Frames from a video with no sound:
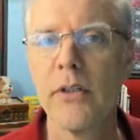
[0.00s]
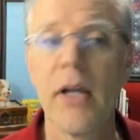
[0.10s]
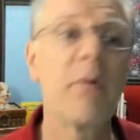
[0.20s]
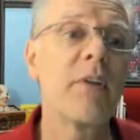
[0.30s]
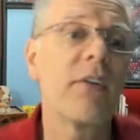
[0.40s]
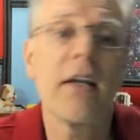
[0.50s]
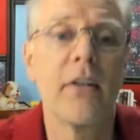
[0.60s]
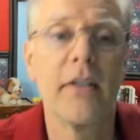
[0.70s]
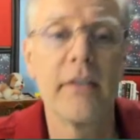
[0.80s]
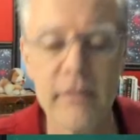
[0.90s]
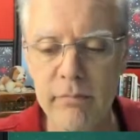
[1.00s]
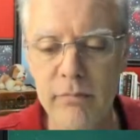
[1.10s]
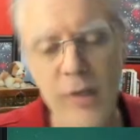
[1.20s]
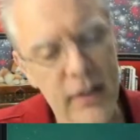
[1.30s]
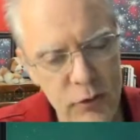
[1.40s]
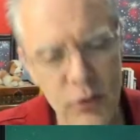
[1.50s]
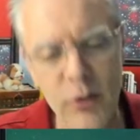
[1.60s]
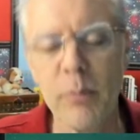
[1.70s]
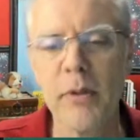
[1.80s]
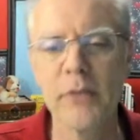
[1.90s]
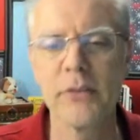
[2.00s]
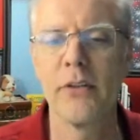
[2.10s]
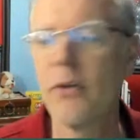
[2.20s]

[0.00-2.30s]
and recycle it, because you're a good person.